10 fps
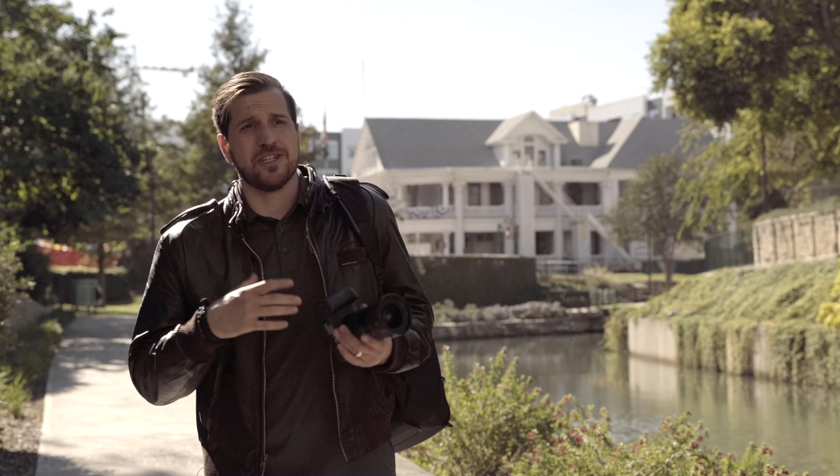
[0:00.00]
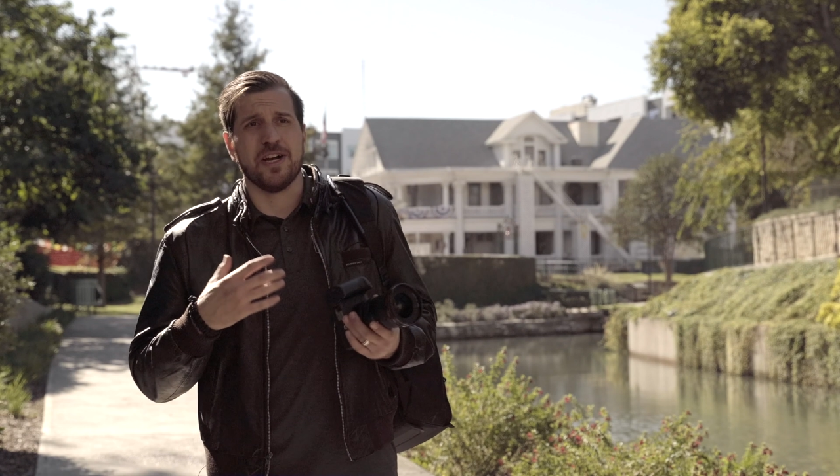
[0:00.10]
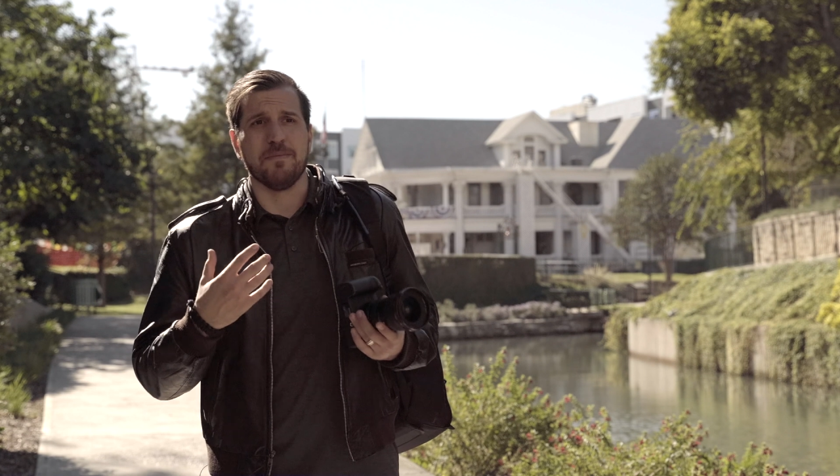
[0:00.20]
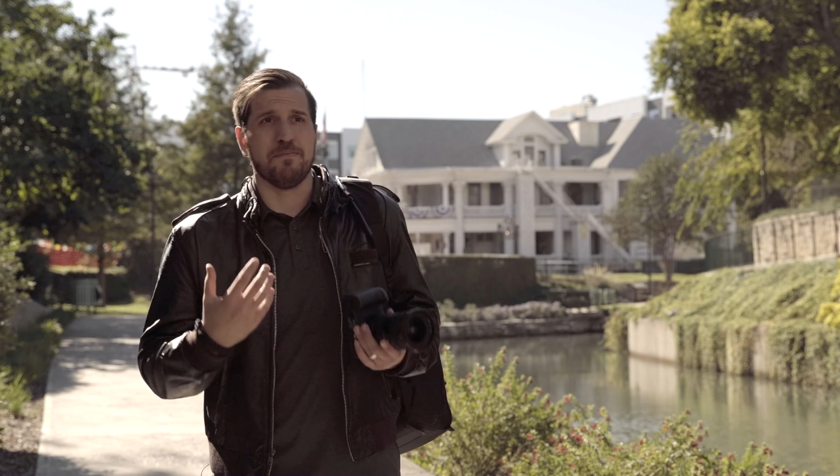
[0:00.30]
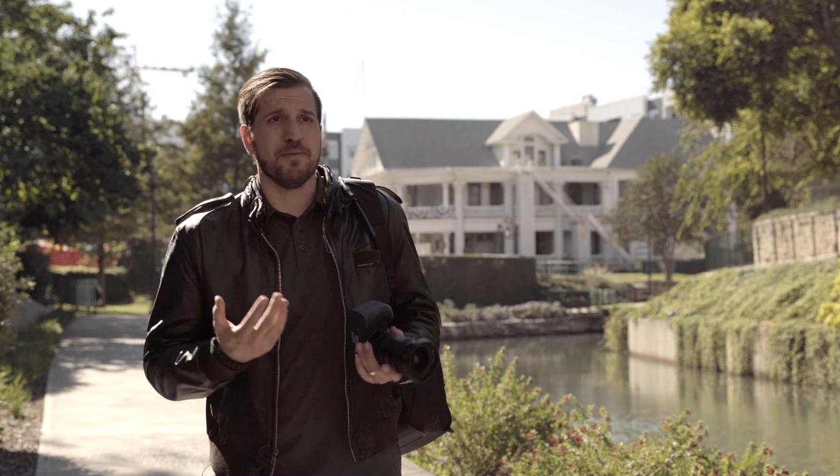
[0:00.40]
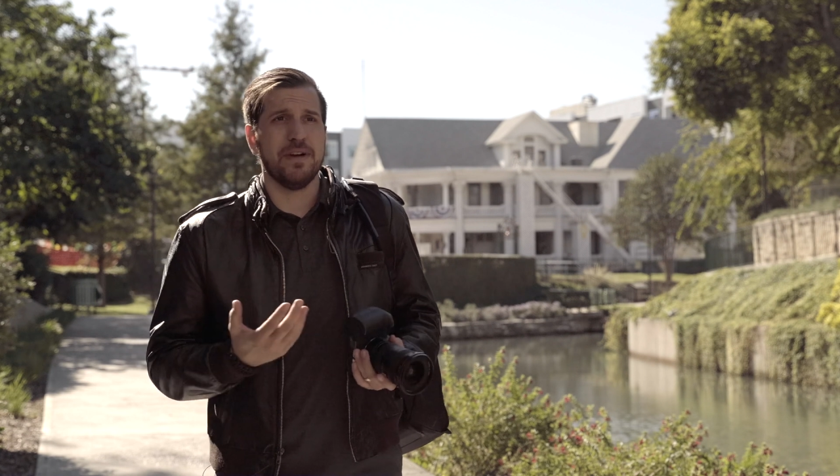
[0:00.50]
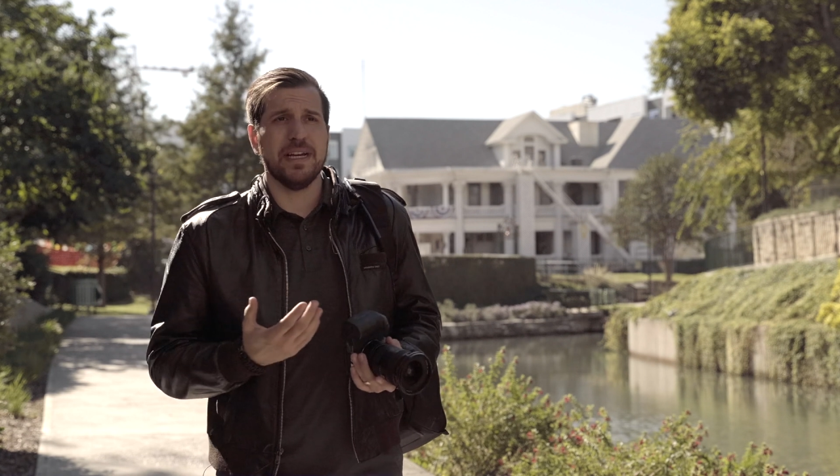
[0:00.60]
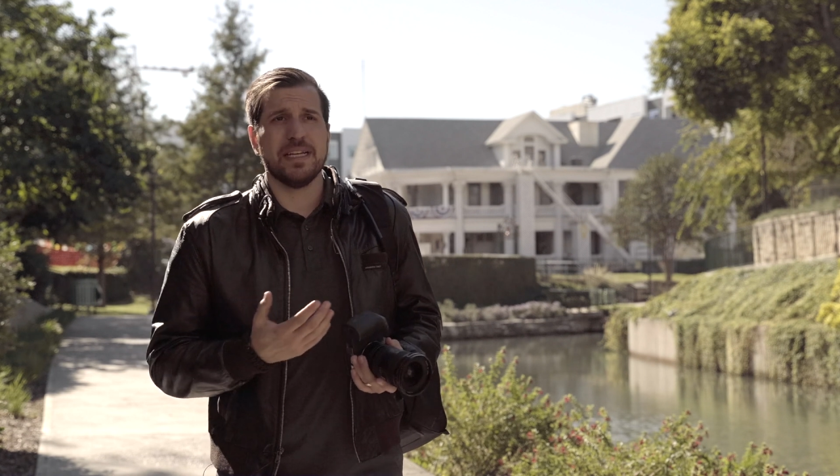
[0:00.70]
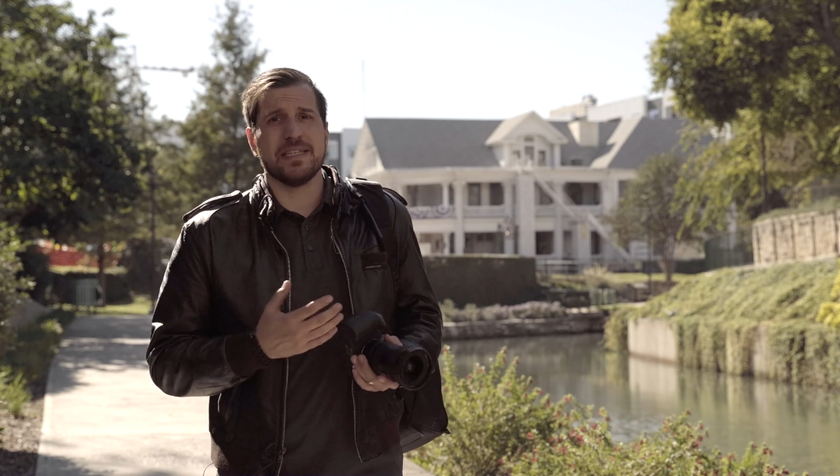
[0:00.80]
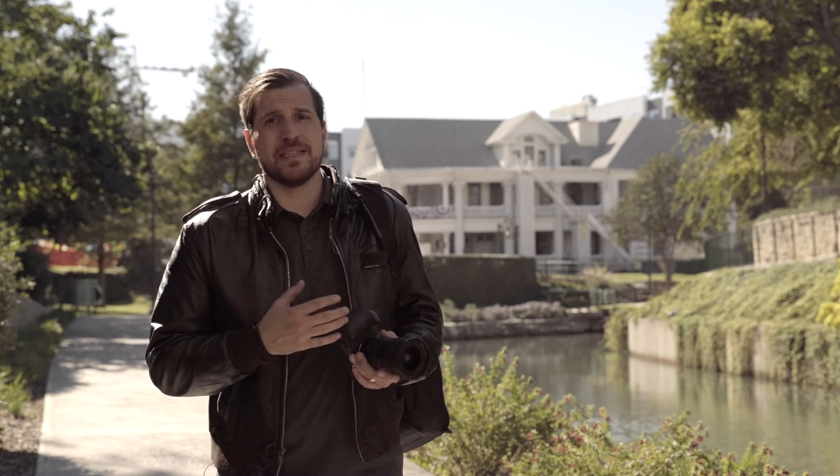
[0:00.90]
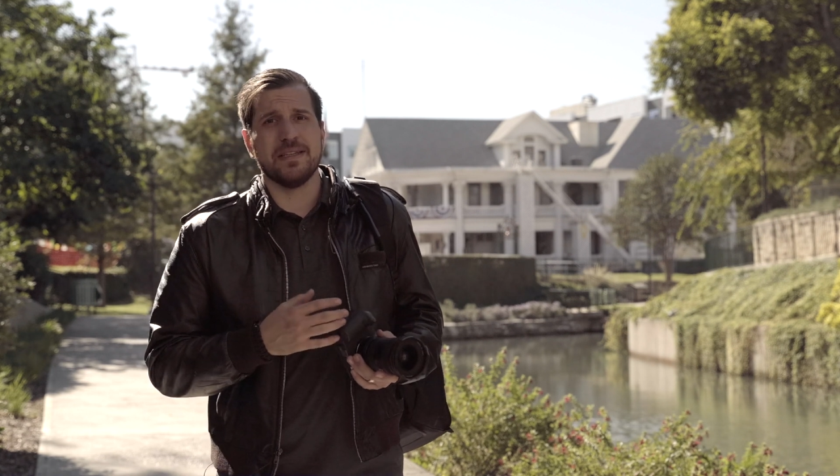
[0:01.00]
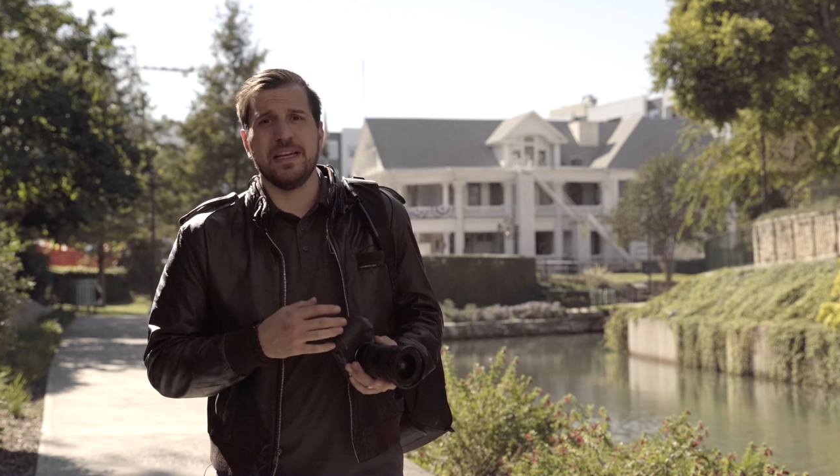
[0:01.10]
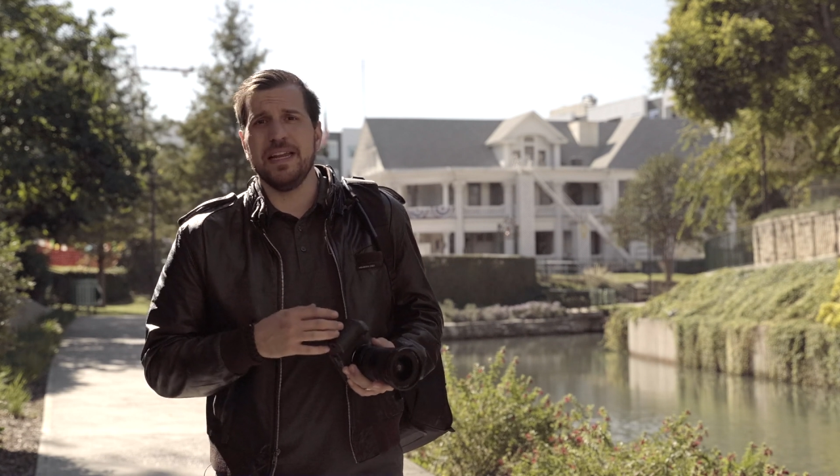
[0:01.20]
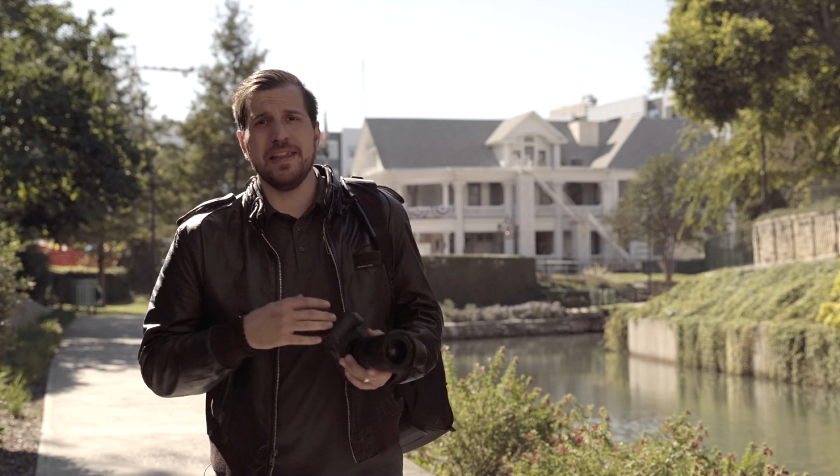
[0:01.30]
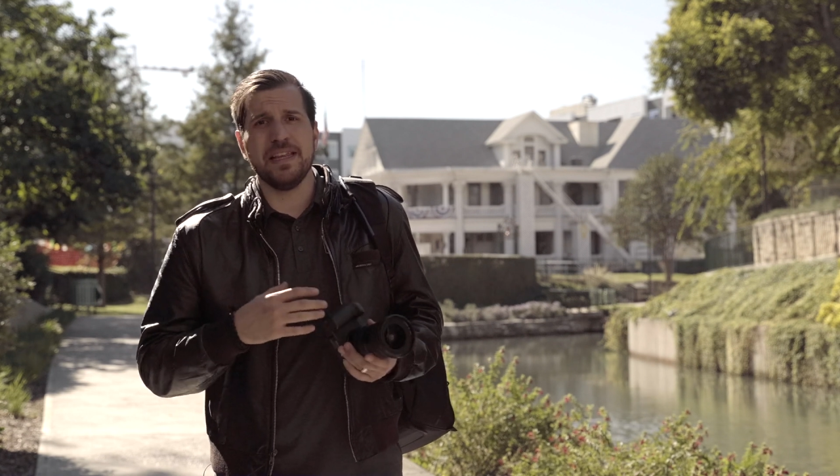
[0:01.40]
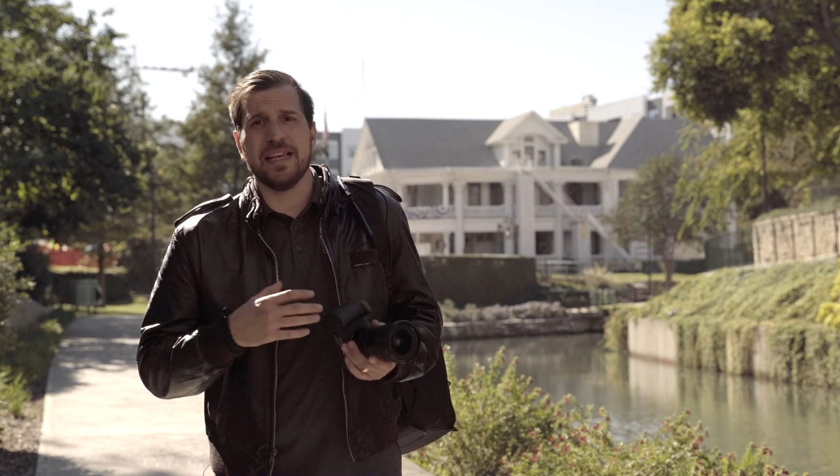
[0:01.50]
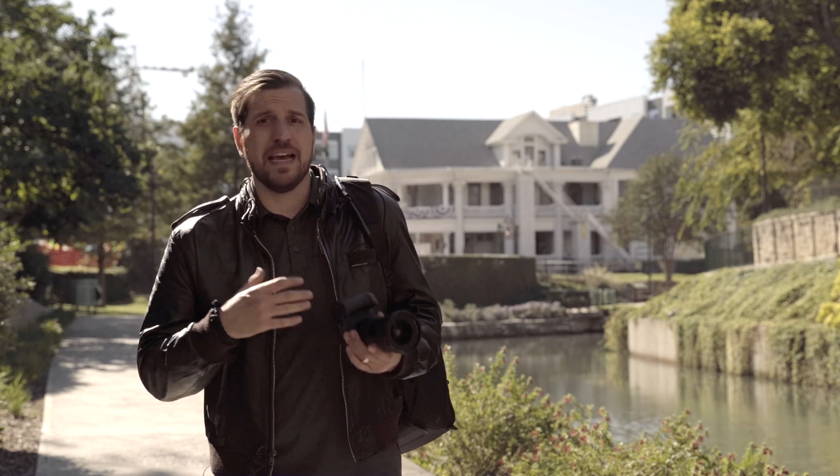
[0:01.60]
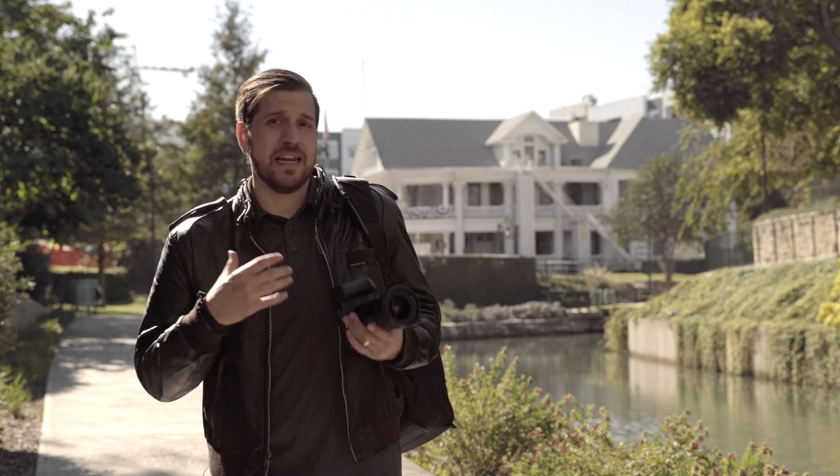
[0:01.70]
shot bricks, anything that